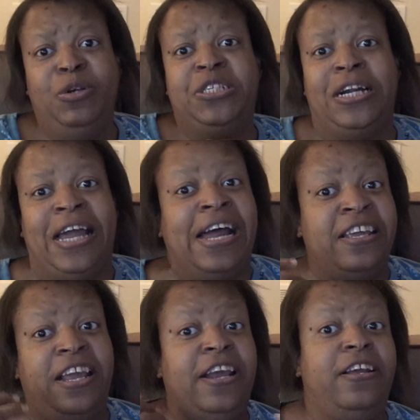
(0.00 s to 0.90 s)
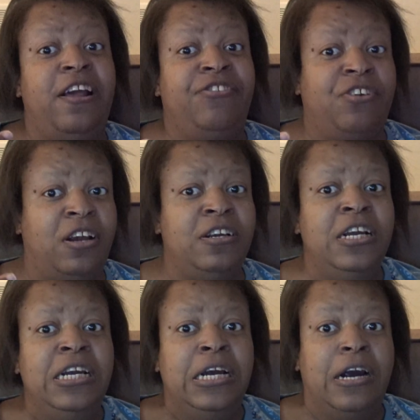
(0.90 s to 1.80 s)
which a lot of idiots
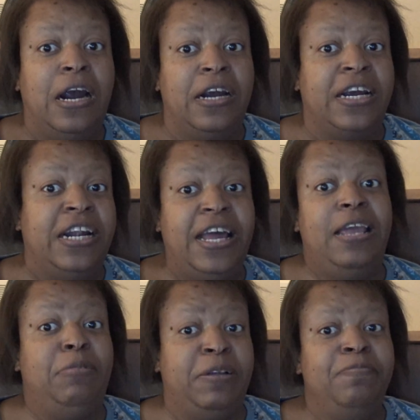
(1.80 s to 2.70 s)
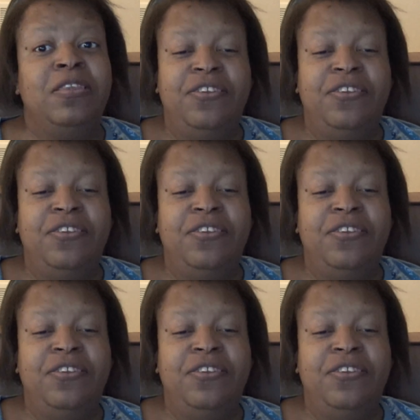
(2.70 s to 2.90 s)
are claiming.